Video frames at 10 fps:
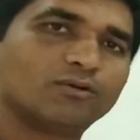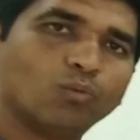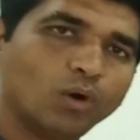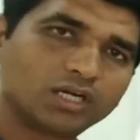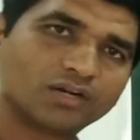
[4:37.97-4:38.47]

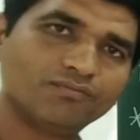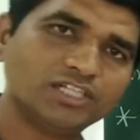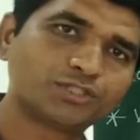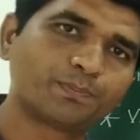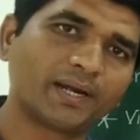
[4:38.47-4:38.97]
water
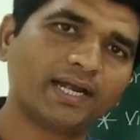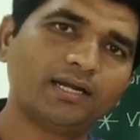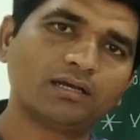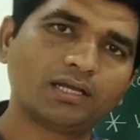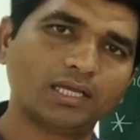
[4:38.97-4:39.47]
will
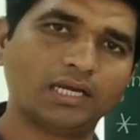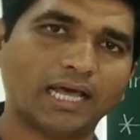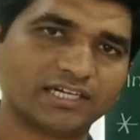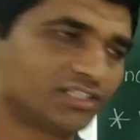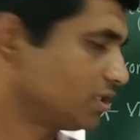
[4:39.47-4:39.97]
spread a
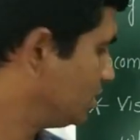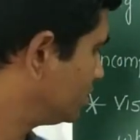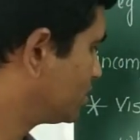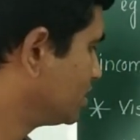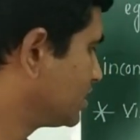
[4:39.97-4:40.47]
larger
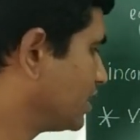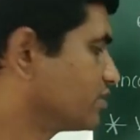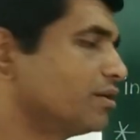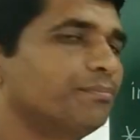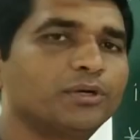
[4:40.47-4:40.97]
distance
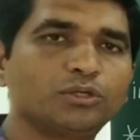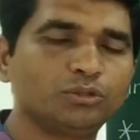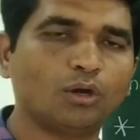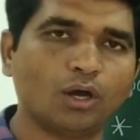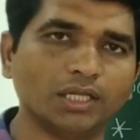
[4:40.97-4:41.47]
as compared to
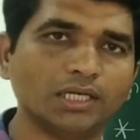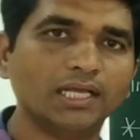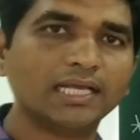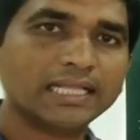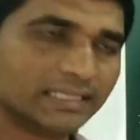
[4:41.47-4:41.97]
the oil.
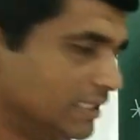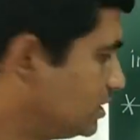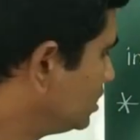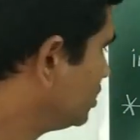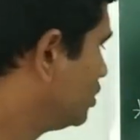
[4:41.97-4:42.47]

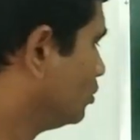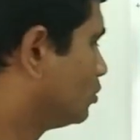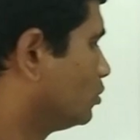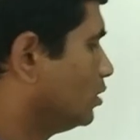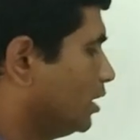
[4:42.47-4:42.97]
This is due
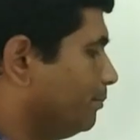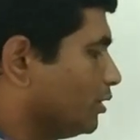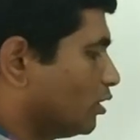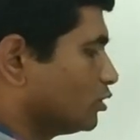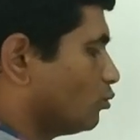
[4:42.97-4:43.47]
to
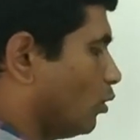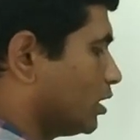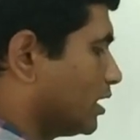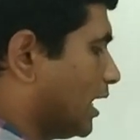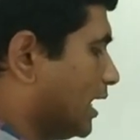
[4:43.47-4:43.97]
because
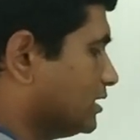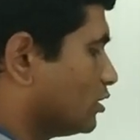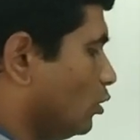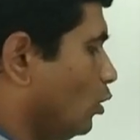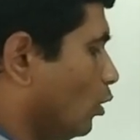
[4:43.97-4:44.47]
water has
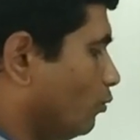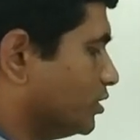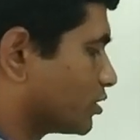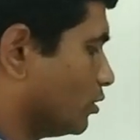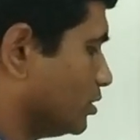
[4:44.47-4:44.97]
low
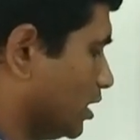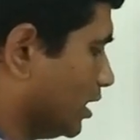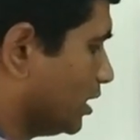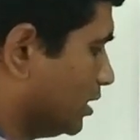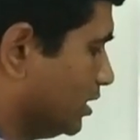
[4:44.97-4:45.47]

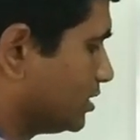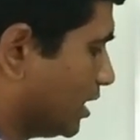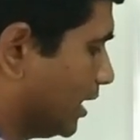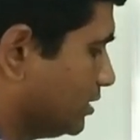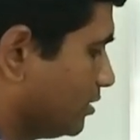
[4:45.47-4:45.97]
viscosity. This
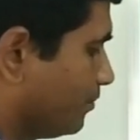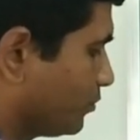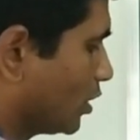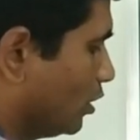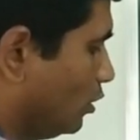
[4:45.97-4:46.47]
has
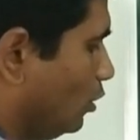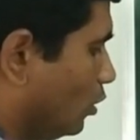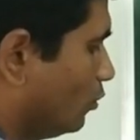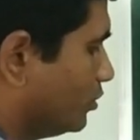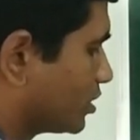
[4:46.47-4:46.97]

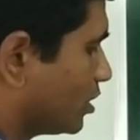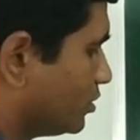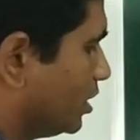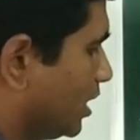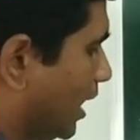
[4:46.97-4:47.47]
low
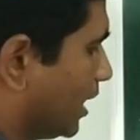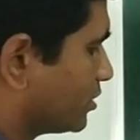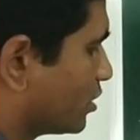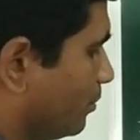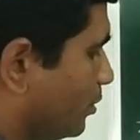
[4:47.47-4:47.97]
viscosity
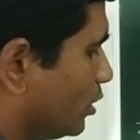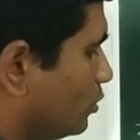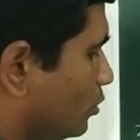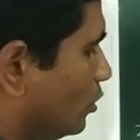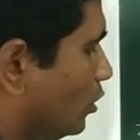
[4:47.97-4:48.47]
as
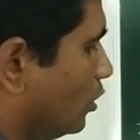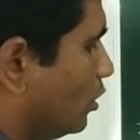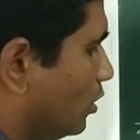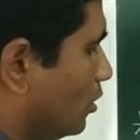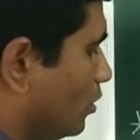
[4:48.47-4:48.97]
compared to
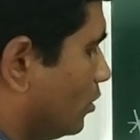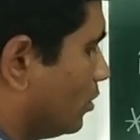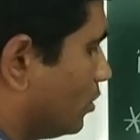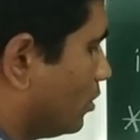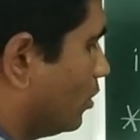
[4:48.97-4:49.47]

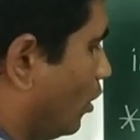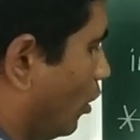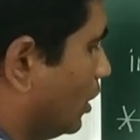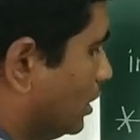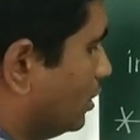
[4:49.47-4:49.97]

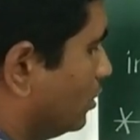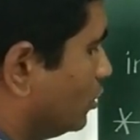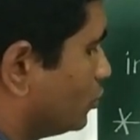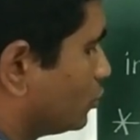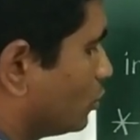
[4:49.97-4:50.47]
oil.
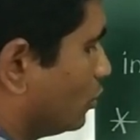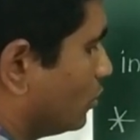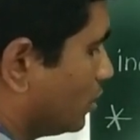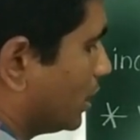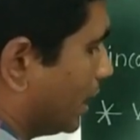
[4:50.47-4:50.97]

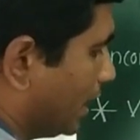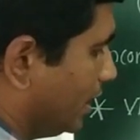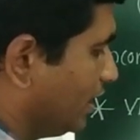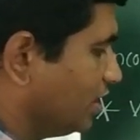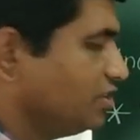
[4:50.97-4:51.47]
So
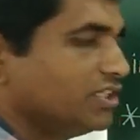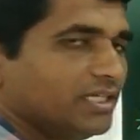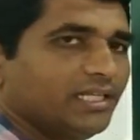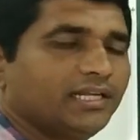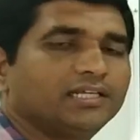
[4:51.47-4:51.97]
in
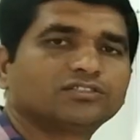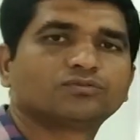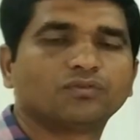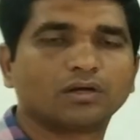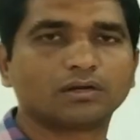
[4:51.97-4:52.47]
engineering,
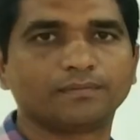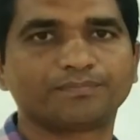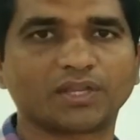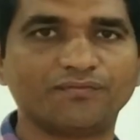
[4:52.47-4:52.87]
for